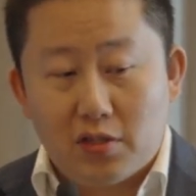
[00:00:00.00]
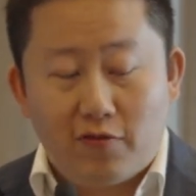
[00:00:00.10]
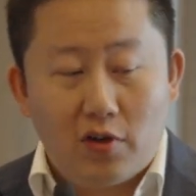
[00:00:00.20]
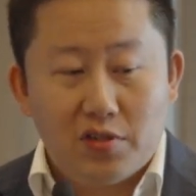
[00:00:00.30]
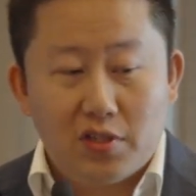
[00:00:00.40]
The
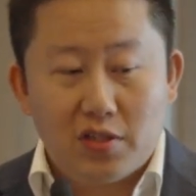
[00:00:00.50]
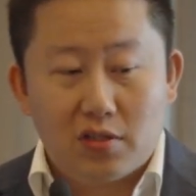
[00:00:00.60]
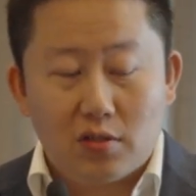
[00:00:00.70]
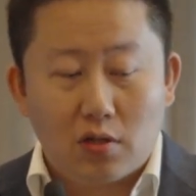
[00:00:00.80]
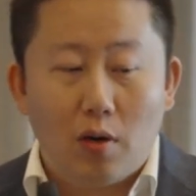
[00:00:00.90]
first
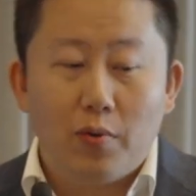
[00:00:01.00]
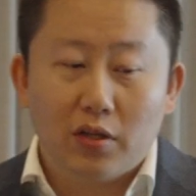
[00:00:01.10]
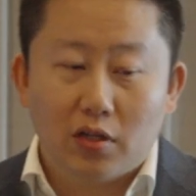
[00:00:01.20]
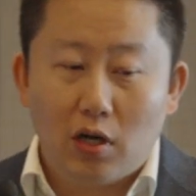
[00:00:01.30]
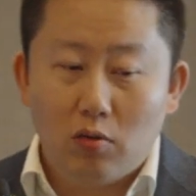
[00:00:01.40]
is copper
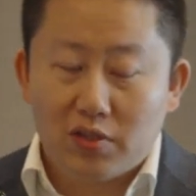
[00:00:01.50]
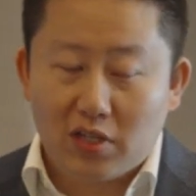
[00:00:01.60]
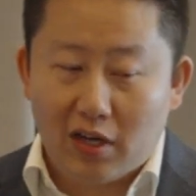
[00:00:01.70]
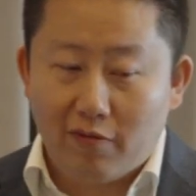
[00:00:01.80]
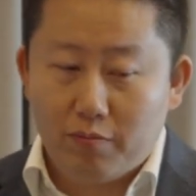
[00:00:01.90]
and gold. They
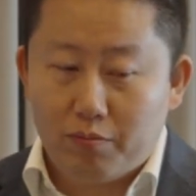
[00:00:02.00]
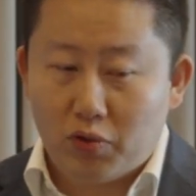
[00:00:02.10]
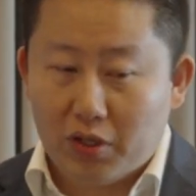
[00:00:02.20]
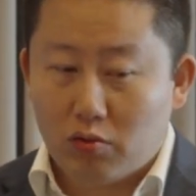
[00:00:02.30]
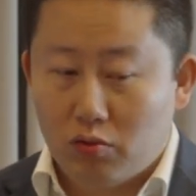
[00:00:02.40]
have
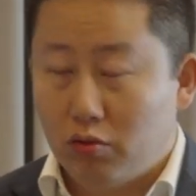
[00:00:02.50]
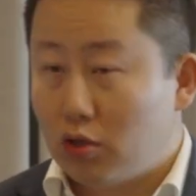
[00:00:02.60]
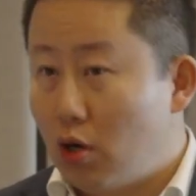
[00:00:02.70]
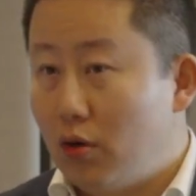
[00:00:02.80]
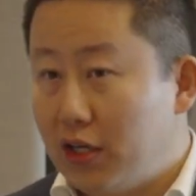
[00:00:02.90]
pretty good
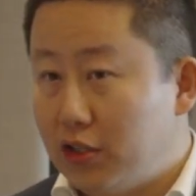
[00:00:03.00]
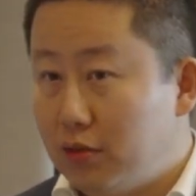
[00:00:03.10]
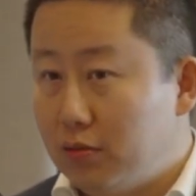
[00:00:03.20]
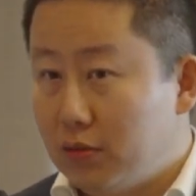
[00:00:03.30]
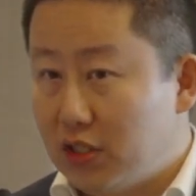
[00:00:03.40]

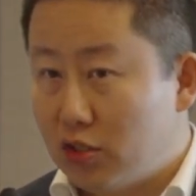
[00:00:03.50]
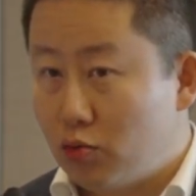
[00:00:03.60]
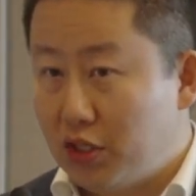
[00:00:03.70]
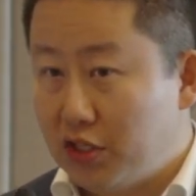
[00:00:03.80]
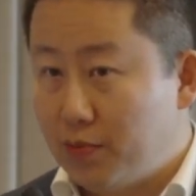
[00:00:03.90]
correlation in
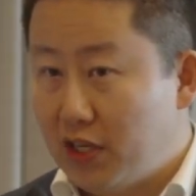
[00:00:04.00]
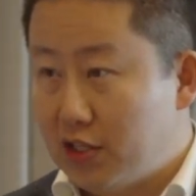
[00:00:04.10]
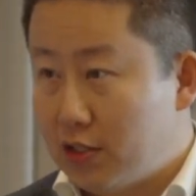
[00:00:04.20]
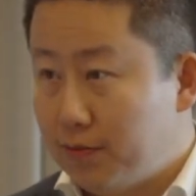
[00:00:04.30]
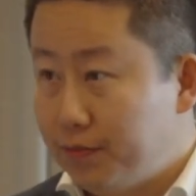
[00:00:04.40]
3D space.